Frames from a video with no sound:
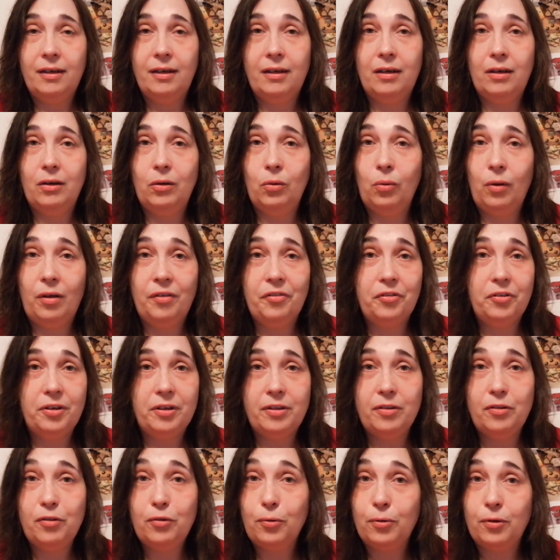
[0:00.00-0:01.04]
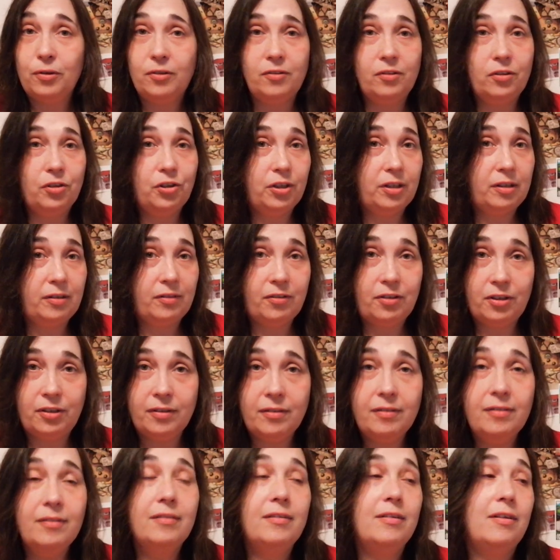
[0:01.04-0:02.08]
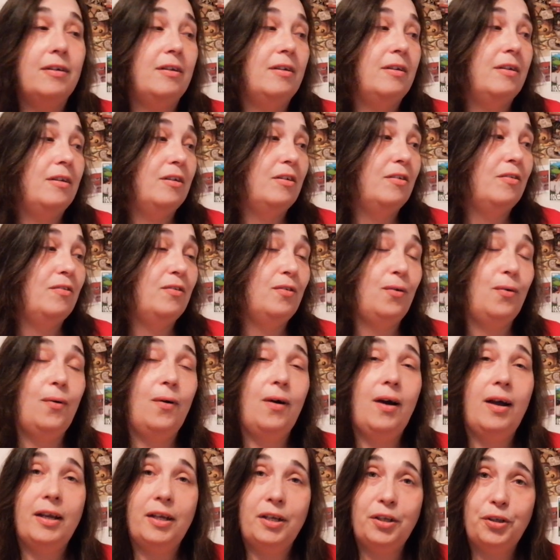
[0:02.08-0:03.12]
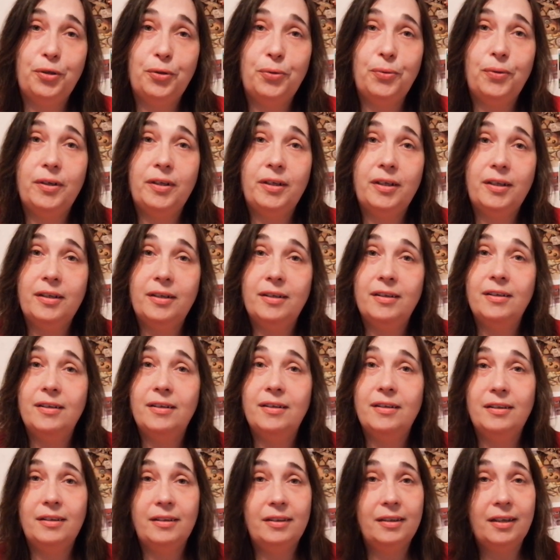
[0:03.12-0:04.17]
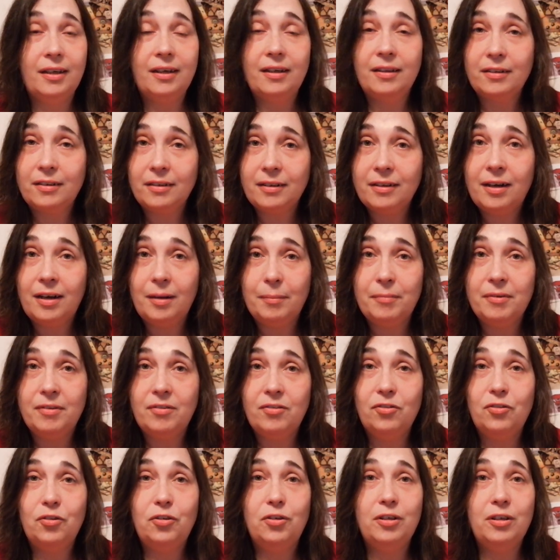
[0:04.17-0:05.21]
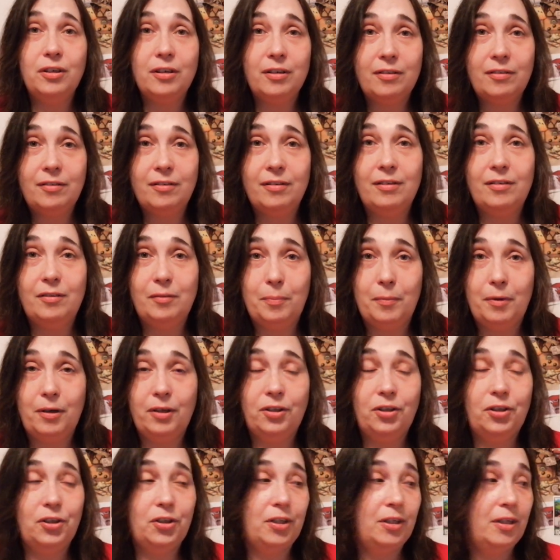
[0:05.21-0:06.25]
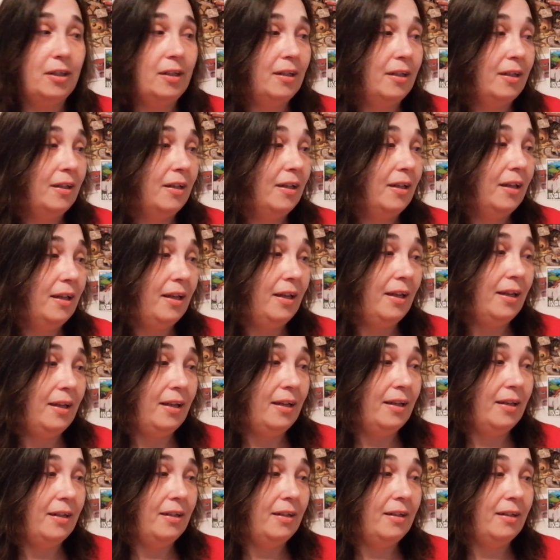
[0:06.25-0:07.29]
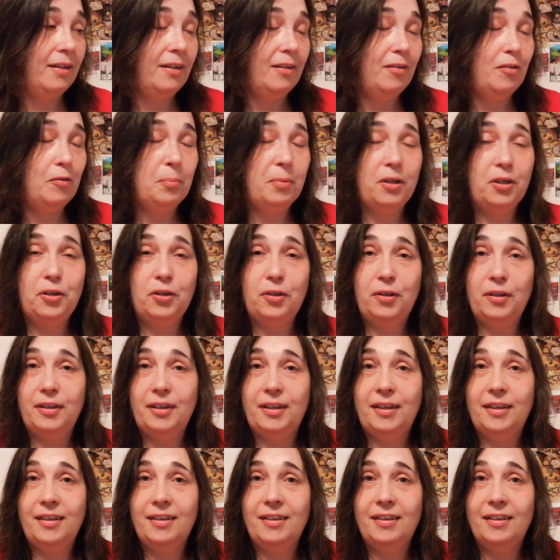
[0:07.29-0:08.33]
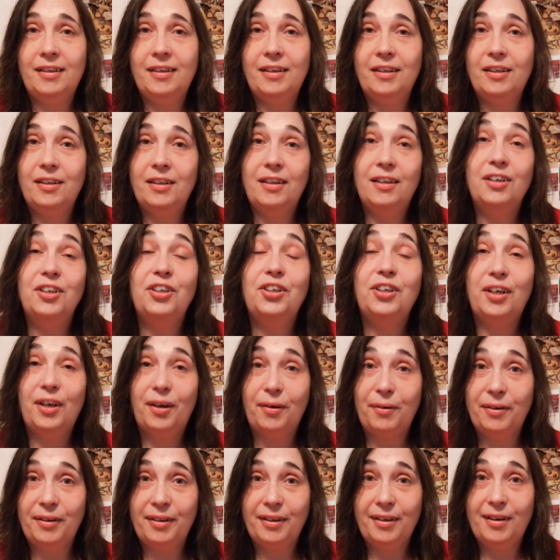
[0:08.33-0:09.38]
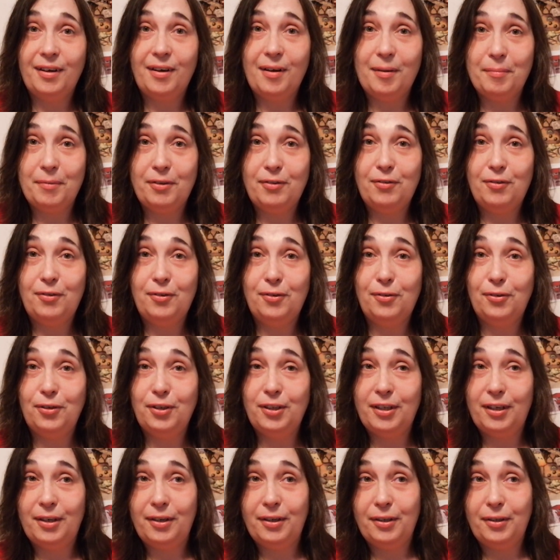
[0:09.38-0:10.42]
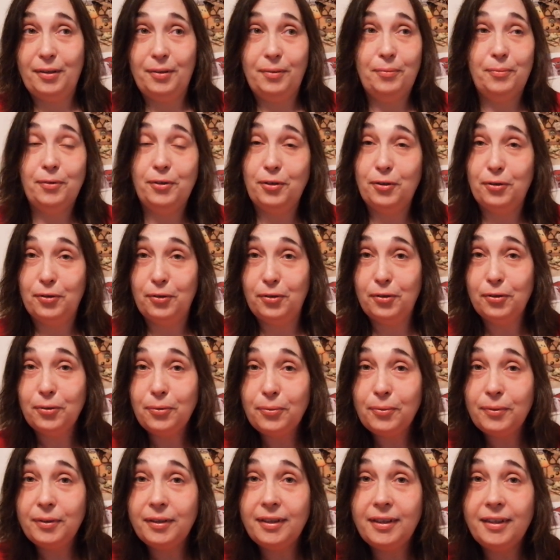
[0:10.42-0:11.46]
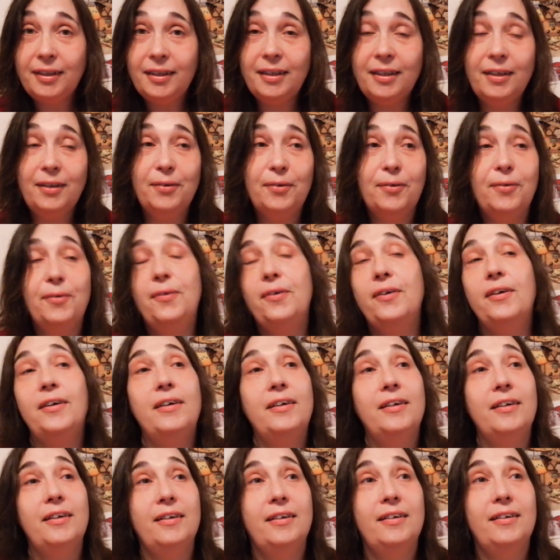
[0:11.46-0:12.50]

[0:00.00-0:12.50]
uh, questions or suggestions. So I enjoy the other comments just as much. And especially sharing comments, you know, sharing what you're doing or,